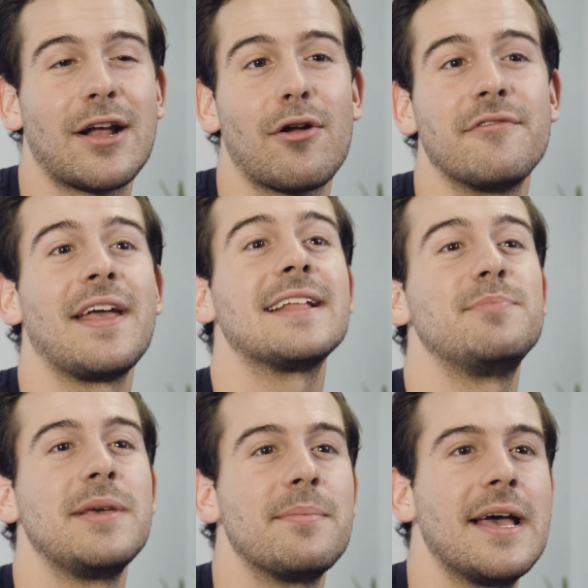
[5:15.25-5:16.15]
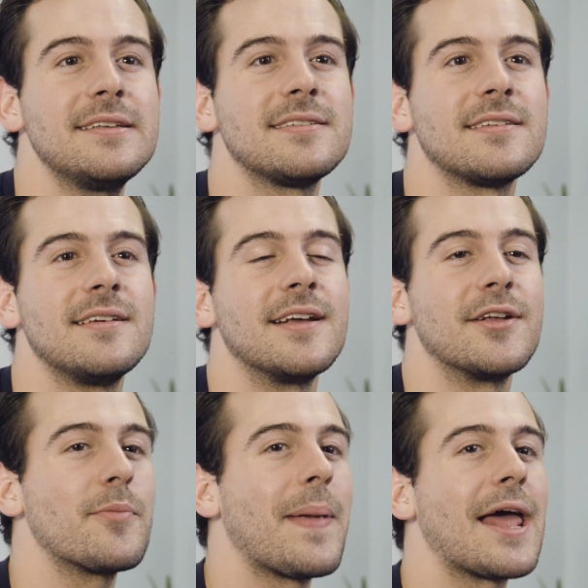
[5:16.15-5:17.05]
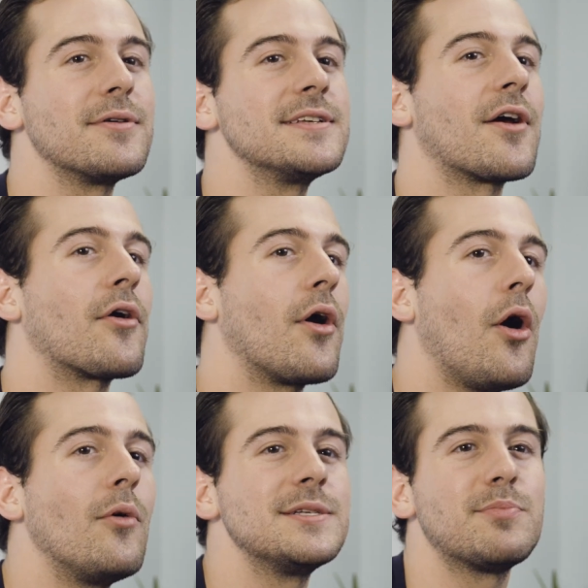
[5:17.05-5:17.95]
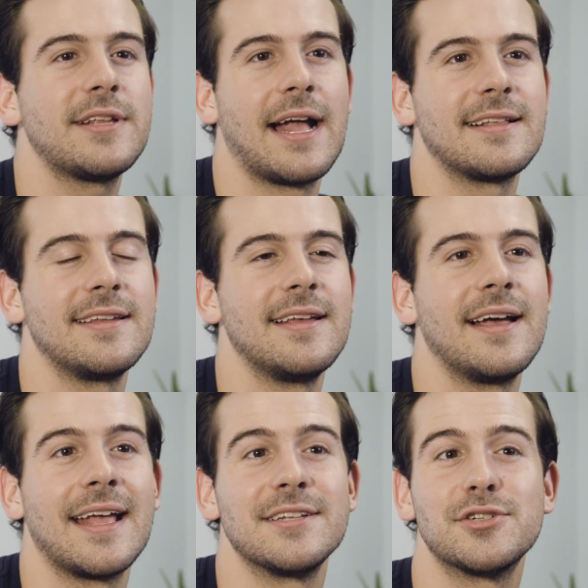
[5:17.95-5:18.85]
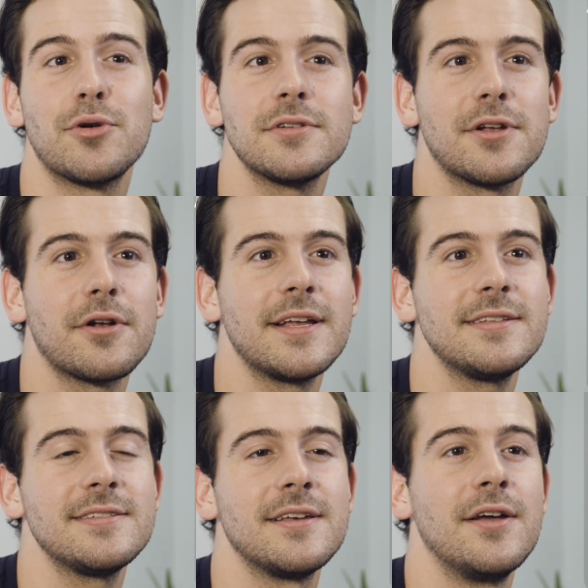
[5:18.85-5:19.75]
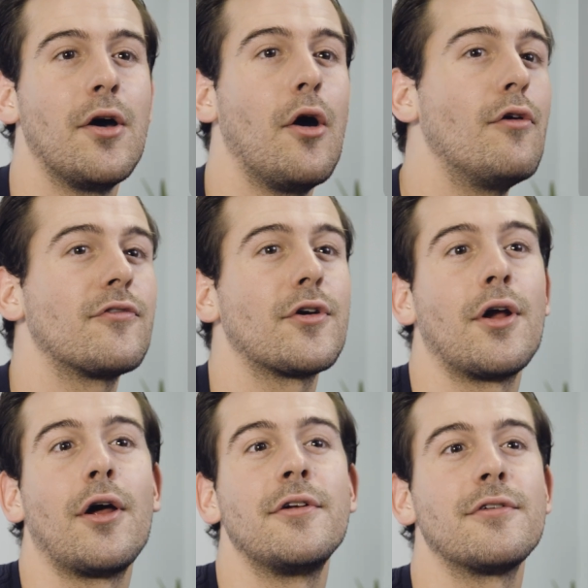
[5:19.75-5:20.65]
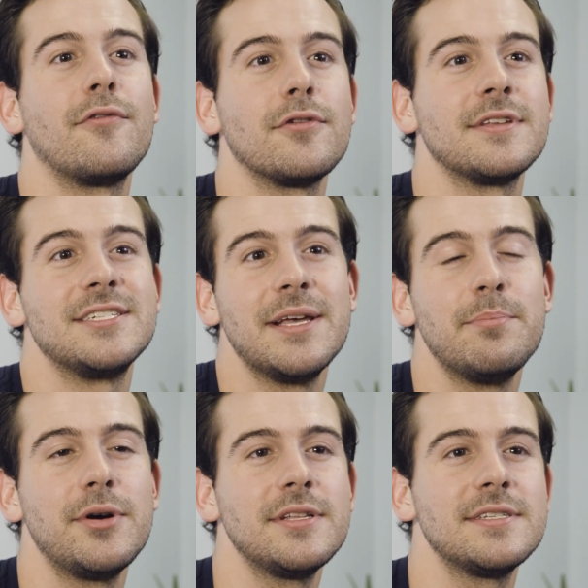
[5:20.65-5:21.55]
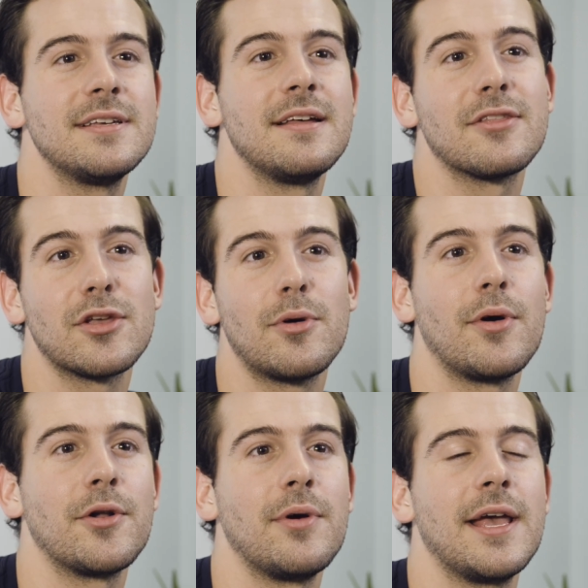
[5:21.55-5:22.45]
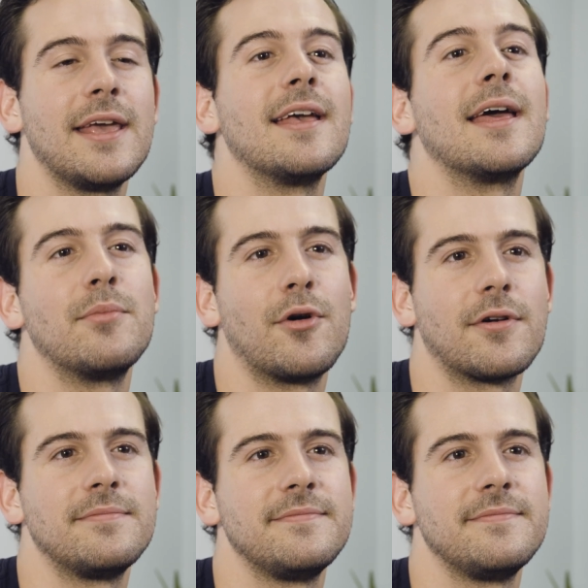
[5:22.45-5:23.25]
like our advanced BMS, your batteries are always protected against short circuits, over or under voltage inputs, thermal runaway, and more.